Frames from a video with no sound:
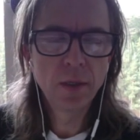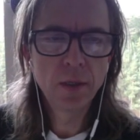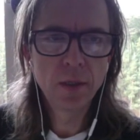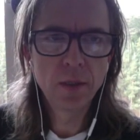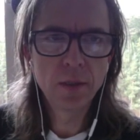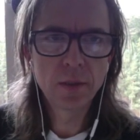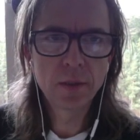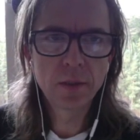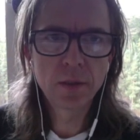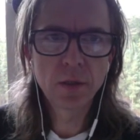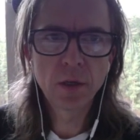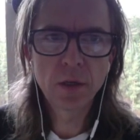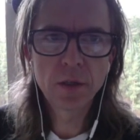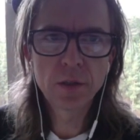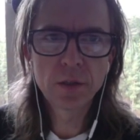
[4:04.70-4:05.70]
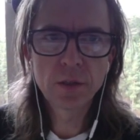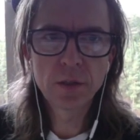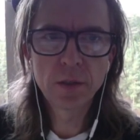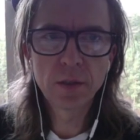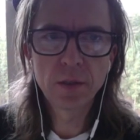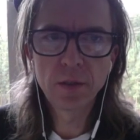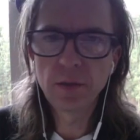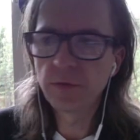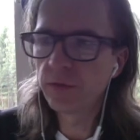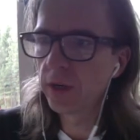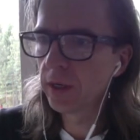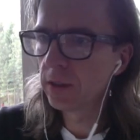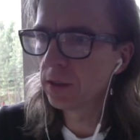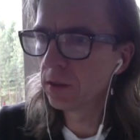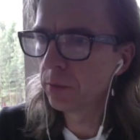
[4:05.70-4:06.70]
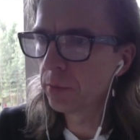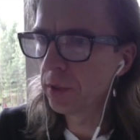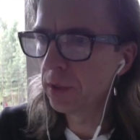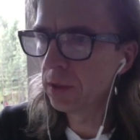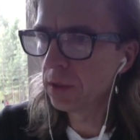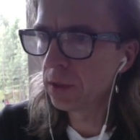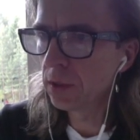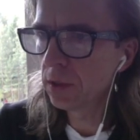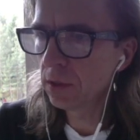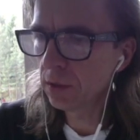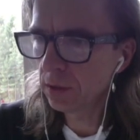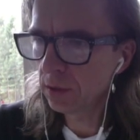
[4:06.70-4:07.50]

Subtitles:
It starts, it finds the printer